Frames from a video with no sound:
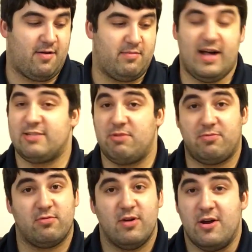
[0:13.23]
Lots of
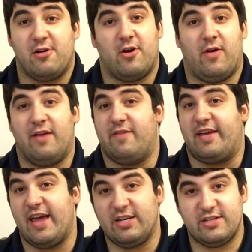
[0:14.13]
people go on
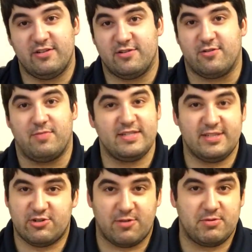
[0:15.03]
vacations or
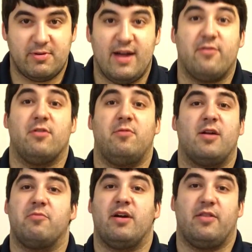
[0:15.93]
business trips, whatever, want
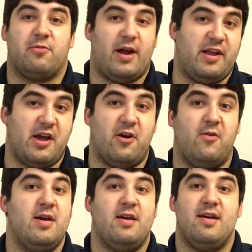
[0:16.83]
to bring their radio
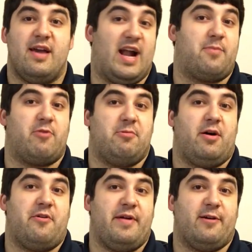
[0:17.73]
and operate while
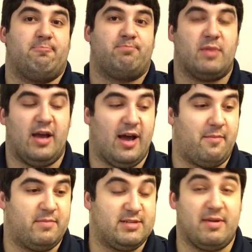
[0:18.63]
they're there.
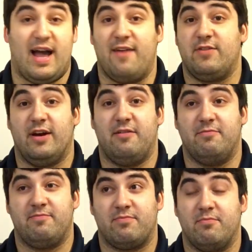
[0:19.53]
Something I've
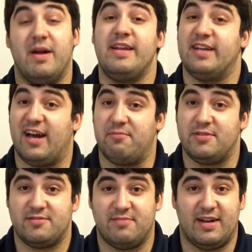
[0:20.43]
done many
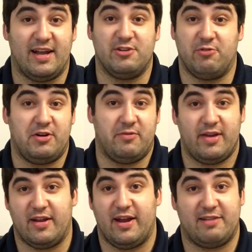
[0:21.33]
times and I enjoy
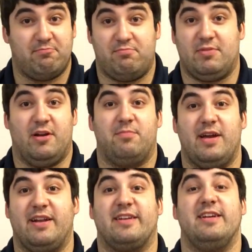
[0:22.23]
doing, and I
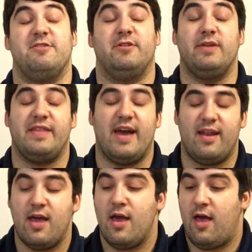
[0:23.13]
plan to continue doing that.
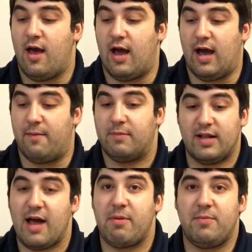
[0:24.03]
But a
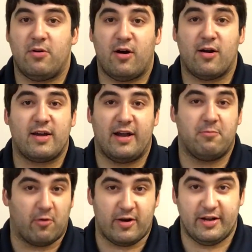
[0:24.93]
lot of people are kind
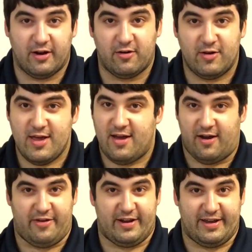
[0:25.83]
of worried, are
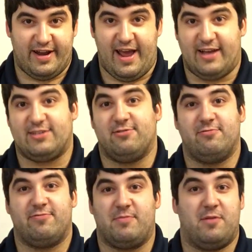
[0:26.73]
they going to get a
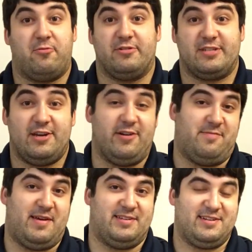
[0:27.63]
hassle from airport security,
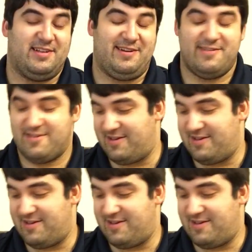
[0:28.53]
basically?